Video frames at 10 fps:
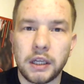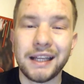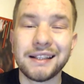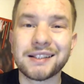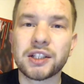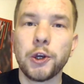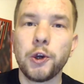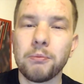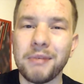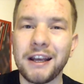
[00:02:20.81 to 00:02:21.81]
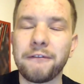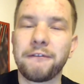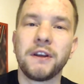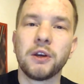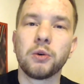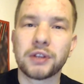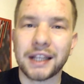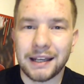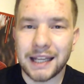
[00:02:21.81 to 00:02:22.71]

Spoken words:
Into midfield then.